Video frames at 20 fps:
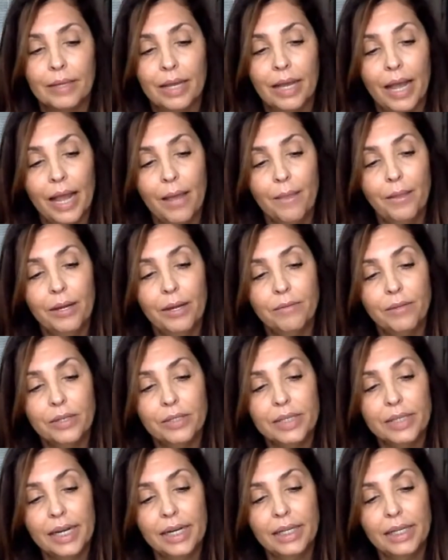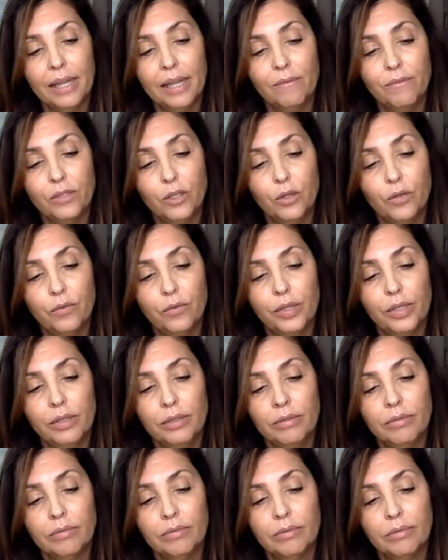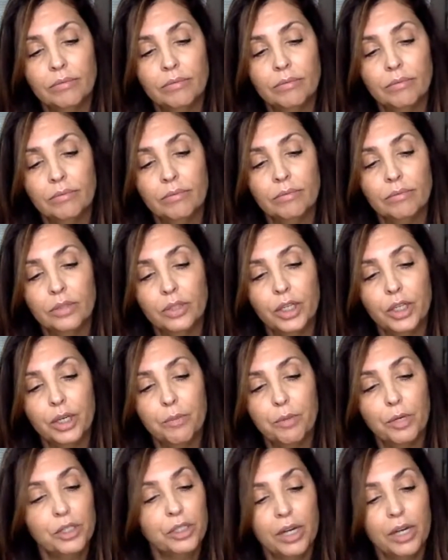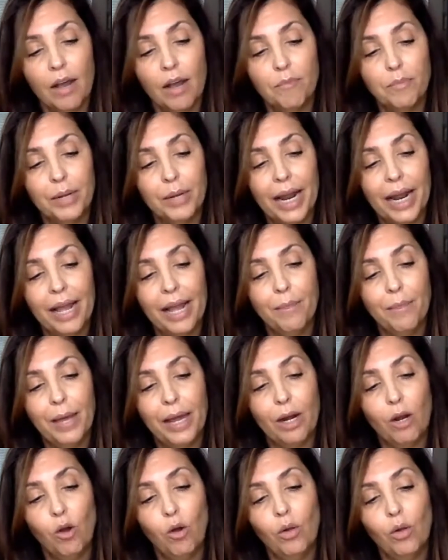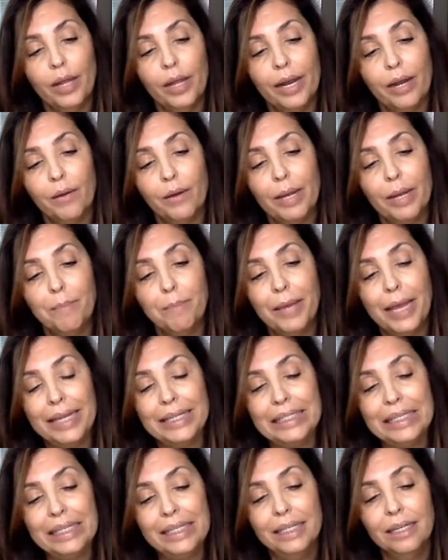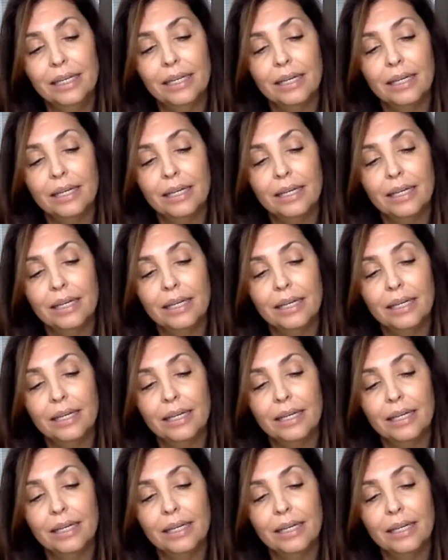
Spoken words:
And then if there's any left over, You can brush it off, but I had that whole area painted.